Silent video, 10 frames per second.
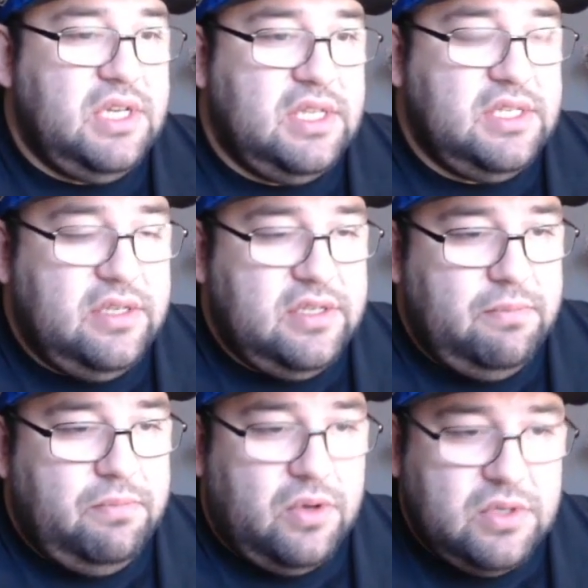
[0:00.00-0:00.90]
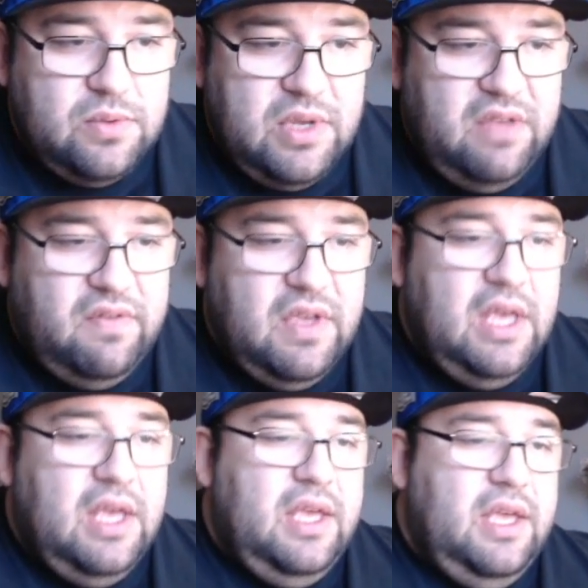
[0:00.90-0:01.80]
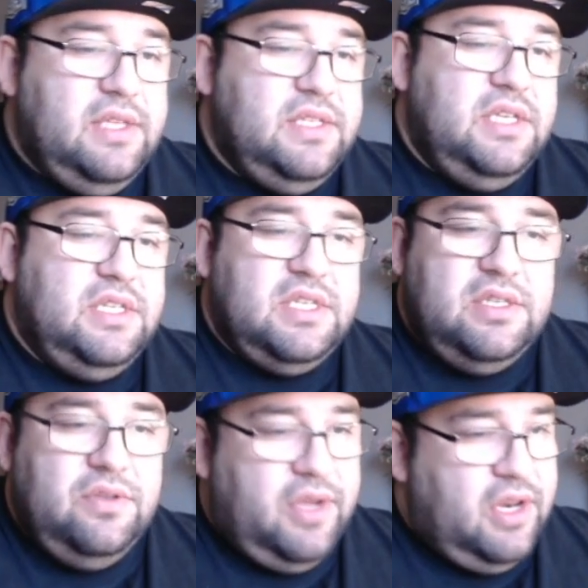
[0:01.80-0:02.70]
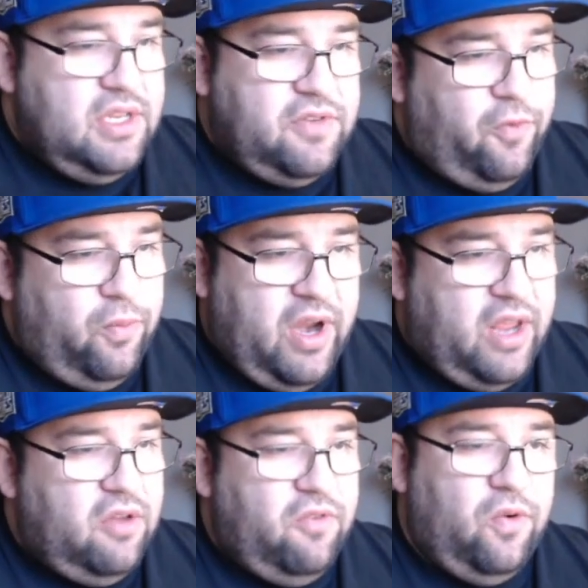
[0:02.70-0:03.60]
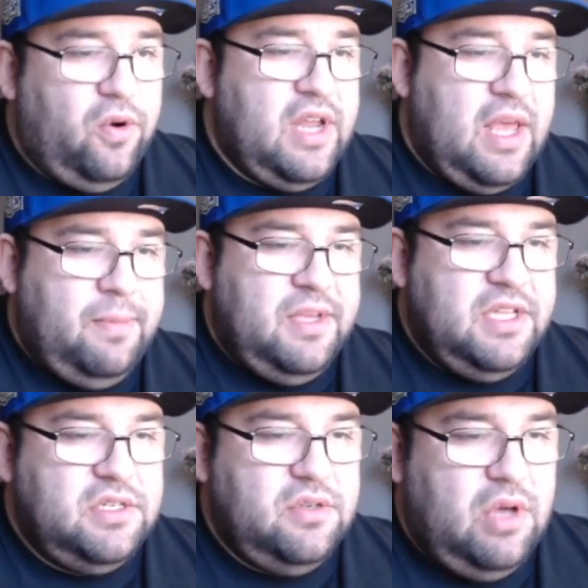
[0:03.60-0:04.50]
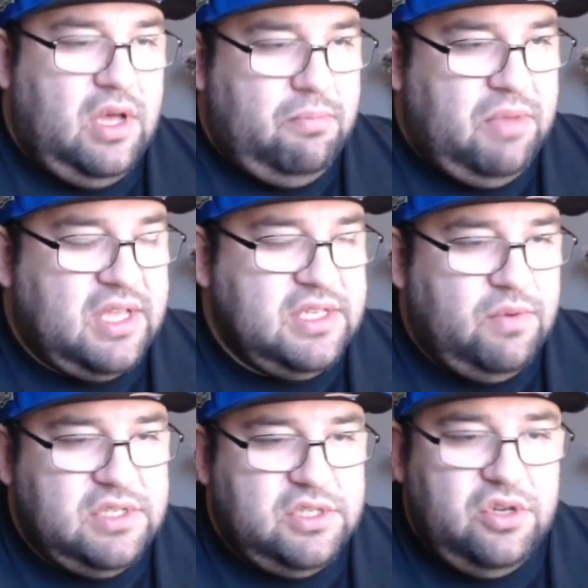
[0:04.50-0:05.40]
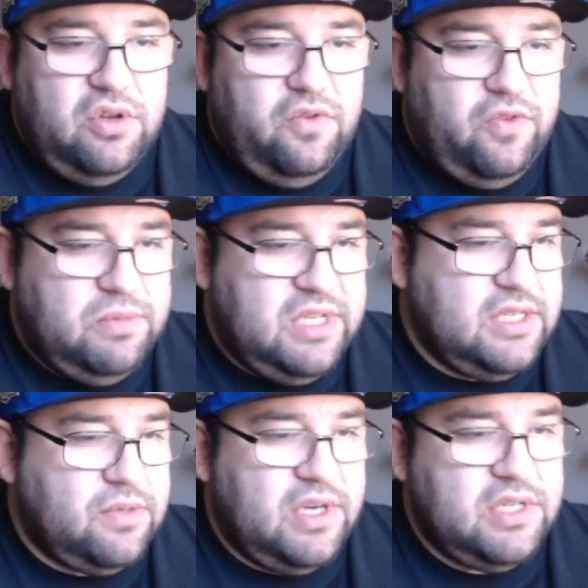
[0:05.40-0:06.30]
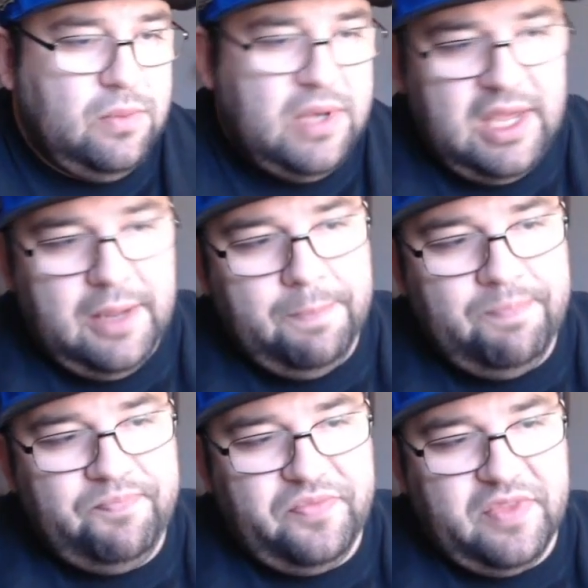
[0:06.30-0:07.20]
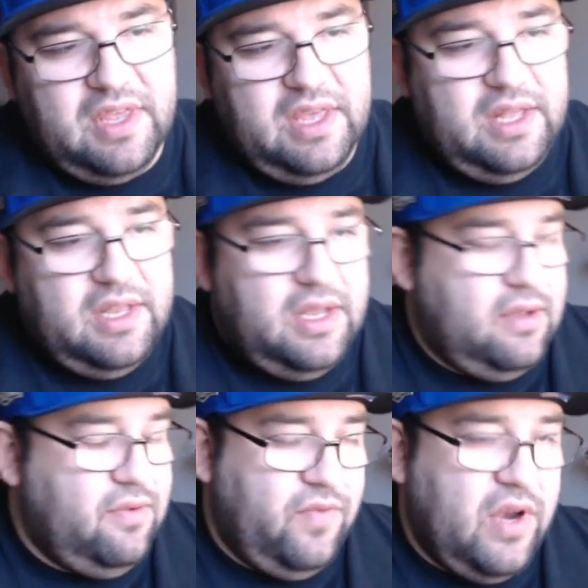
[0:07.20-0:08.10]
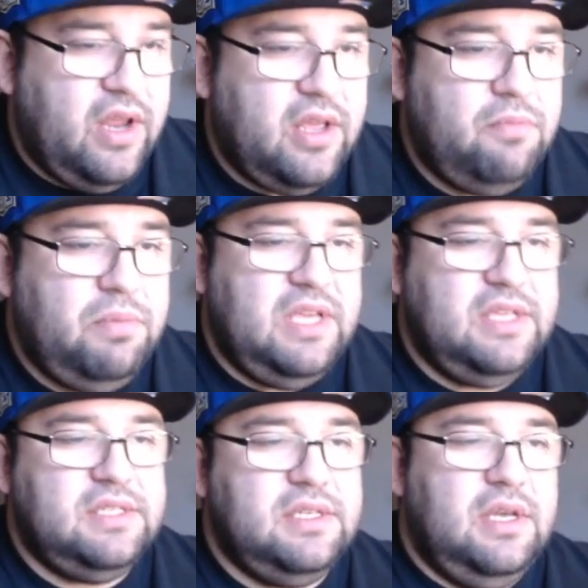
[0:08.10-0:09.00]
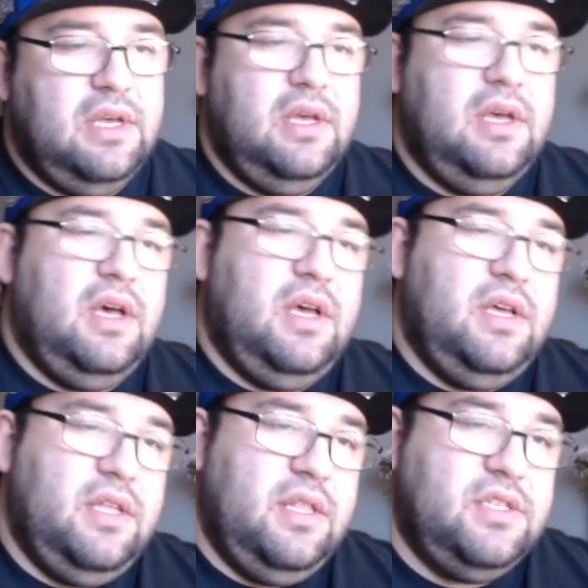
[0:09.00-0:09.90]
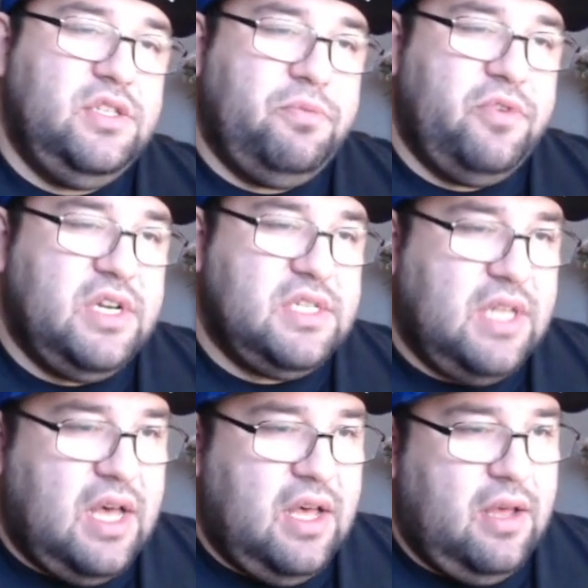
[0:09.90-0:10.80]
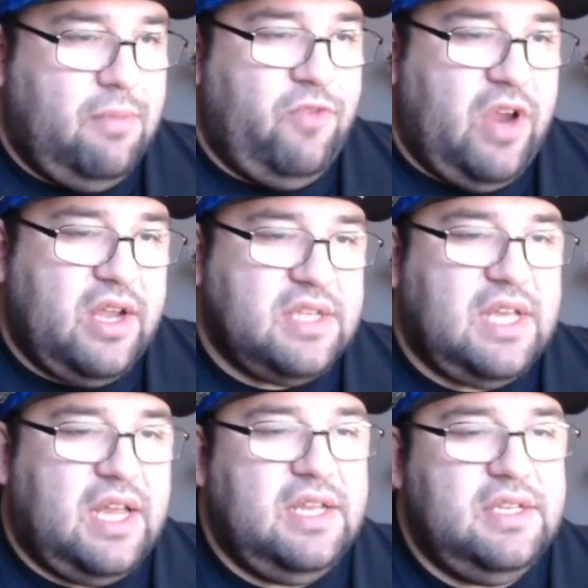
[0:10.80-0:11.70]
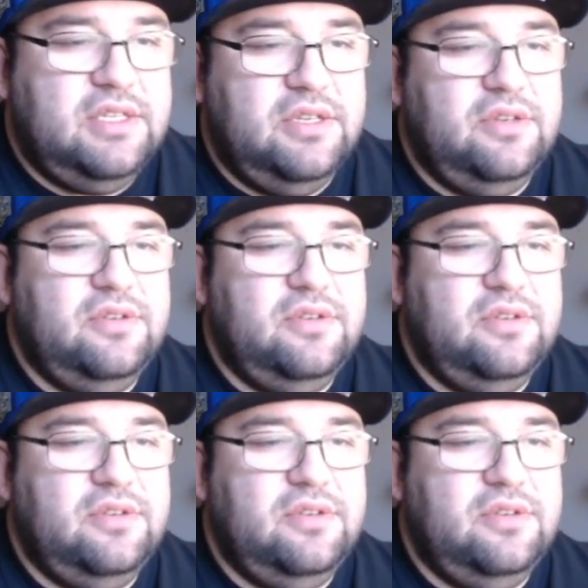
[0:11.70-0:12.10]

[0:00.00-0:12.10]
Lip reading: Is he using Pulse Wave? Is he just doing his regular 4 damage because he wants to shoot you from 10 squares away? Very good piece in the super rare slot. I'm very excited to